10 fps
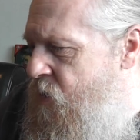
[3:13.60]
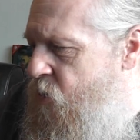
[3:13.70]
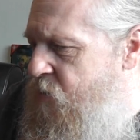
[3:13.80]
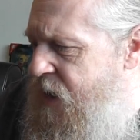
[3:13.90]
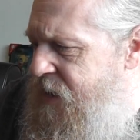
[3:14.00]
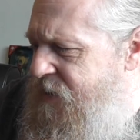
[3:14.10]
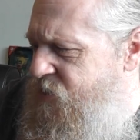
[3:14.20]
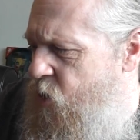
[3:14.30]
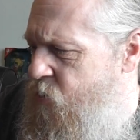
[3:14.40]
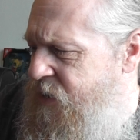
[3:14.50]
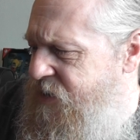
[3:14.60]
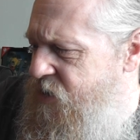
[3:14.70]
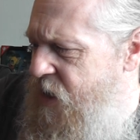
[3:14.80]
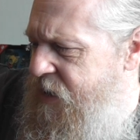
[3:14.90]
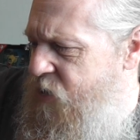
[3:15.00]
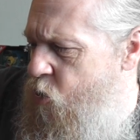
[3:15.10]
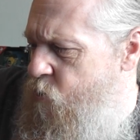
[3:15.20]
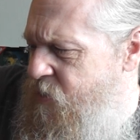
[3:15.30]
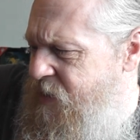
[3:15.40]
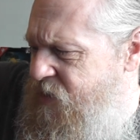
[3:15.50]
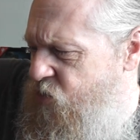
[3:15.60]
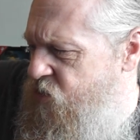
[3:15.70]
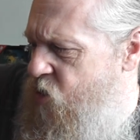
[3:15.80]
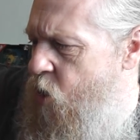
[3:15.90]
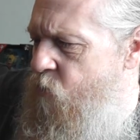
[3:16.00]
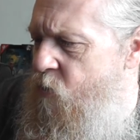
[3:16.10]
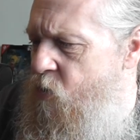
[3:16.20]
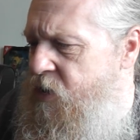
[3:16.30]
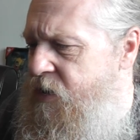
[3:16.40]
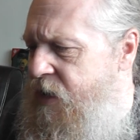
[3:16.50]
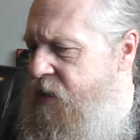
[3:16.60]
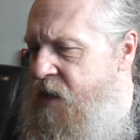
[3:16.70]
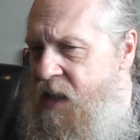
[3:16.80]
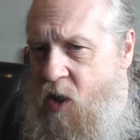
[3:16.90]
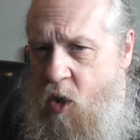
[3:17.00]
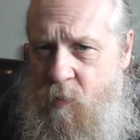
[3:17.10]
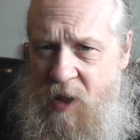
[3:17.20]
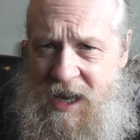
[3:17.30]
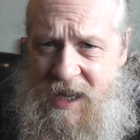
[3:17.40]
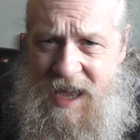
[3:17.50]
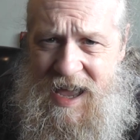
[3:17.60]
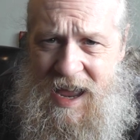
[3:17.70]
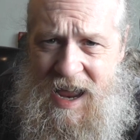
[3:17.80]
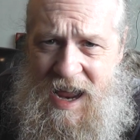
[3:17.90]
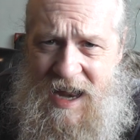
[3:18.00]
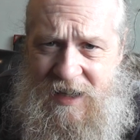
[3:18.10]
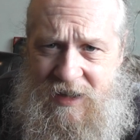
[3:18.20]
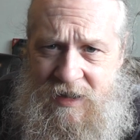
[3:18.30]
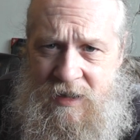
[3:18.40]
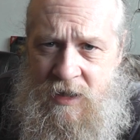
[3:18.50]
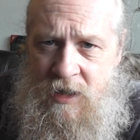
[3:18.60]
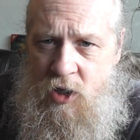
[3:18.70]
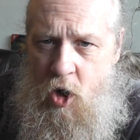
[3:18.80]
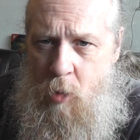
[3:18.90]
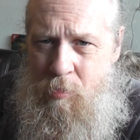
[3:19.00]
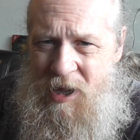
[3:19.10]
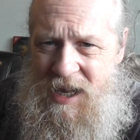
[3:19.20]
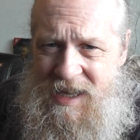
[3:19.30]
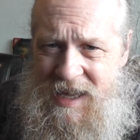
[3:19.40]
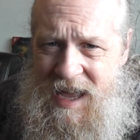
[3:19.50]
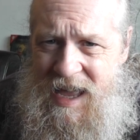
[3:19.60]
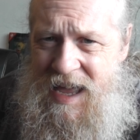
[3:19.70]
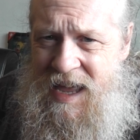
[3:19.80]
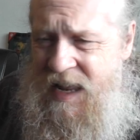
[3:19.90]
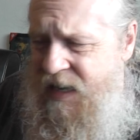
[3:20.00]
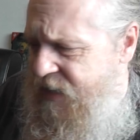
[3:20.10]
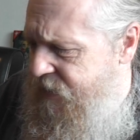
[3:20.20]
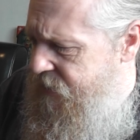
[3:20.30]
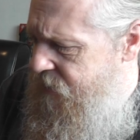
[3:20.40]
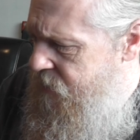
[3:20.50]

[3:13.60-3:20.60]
Okay, let's go. Let's crack it open. Let's just go for it, like, oh belly ah! Oh belly ah!